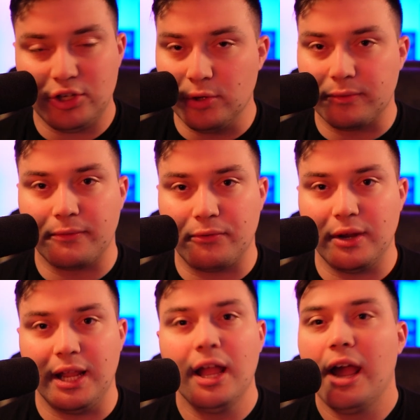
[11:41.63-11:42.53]
do it for
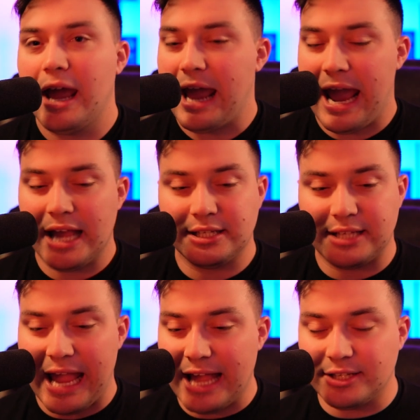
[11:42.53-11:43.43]
free.
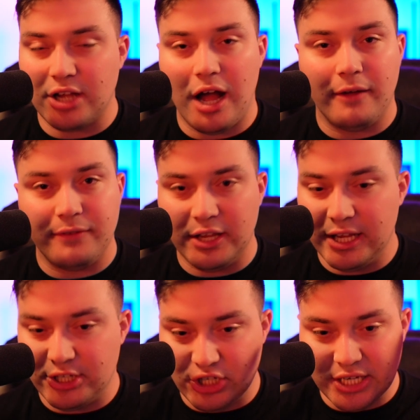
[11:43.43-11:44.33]
Hands off,
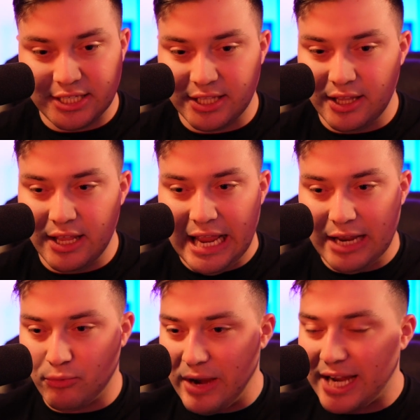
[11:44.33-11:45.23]

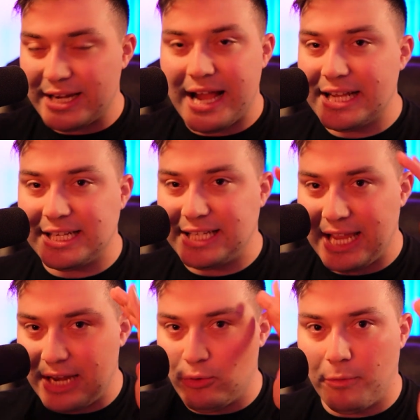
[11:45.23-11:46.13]
it recognizes
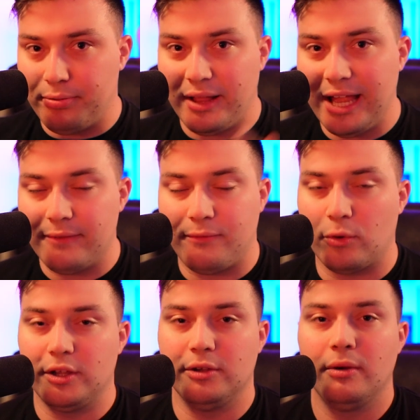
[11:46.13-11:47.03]
it and will play it
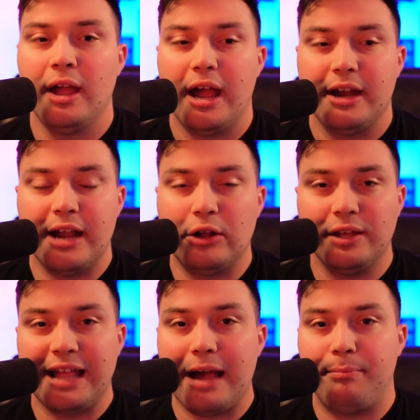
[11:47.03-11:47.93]
for you. Not
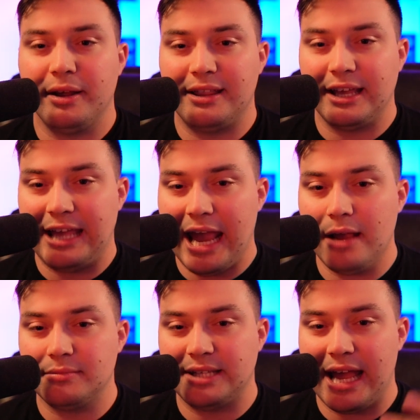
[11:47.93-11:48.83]
only that, but the
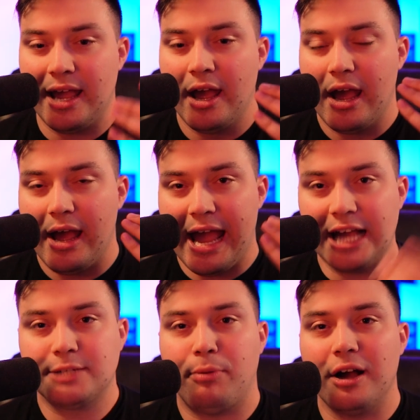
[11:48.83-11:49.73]
games that
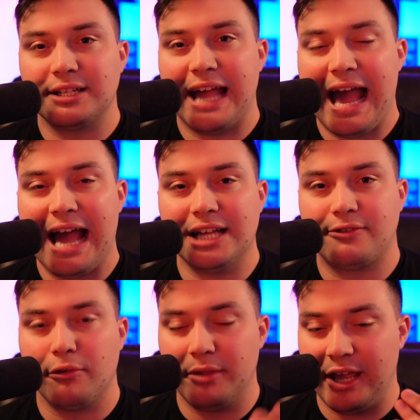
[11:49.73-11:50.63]
Xbox has
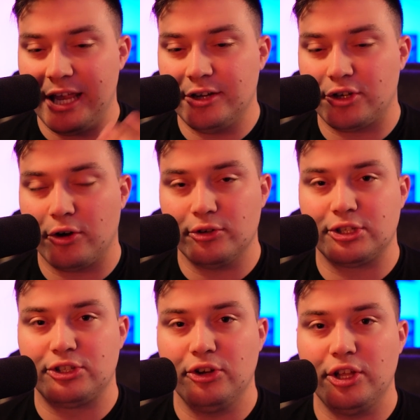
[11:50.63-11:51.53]
from the internal
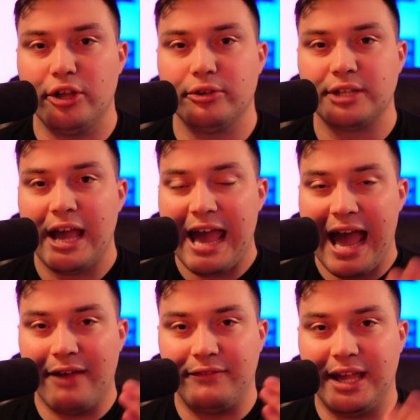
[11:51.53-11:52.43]
studios
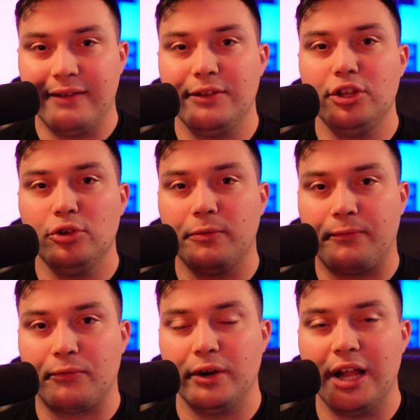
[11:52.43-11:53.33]
have given you
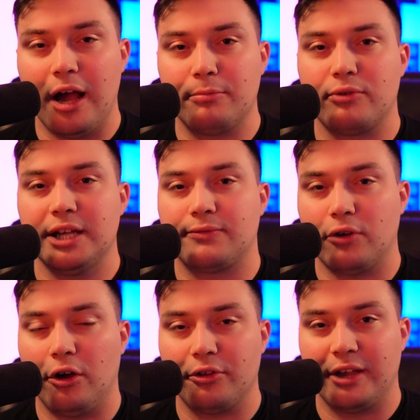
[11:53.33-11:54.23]
free upgrades for
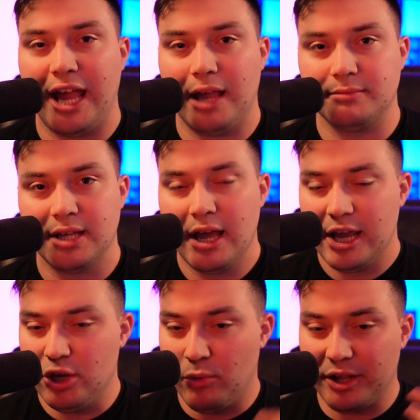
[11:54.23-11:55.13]
all their games.
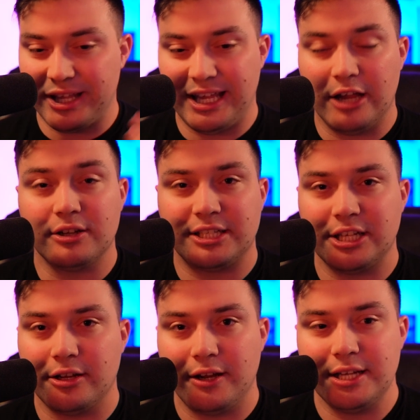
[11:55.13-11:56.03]
You want the Gears
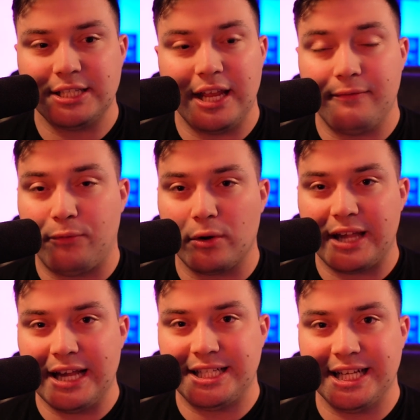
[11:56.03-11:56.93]
series in
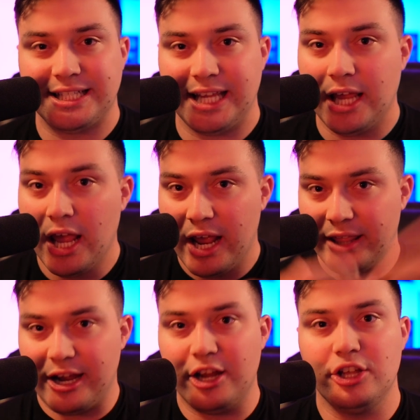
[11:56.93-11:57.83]
4K 60?
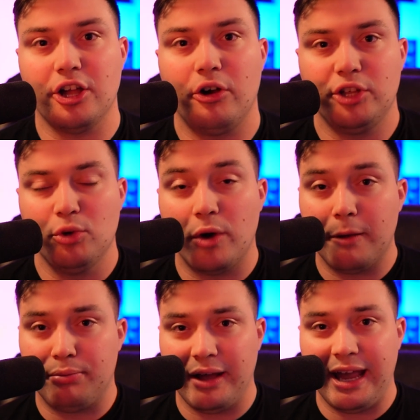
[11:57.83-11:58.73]
There you go. You
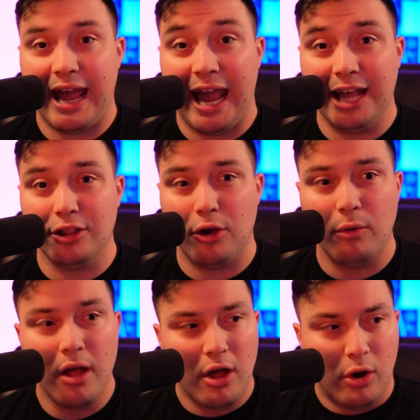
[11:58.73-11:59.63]
want to play Halo
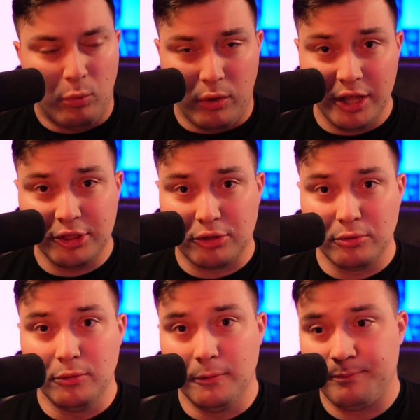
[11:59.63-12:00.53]
1
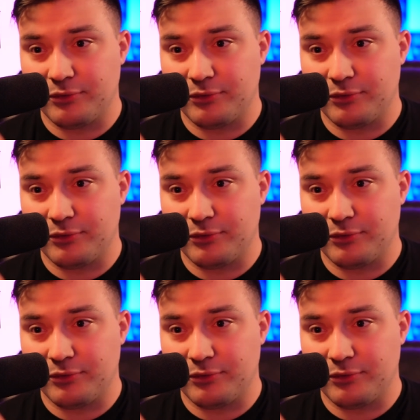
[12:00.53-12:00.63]
through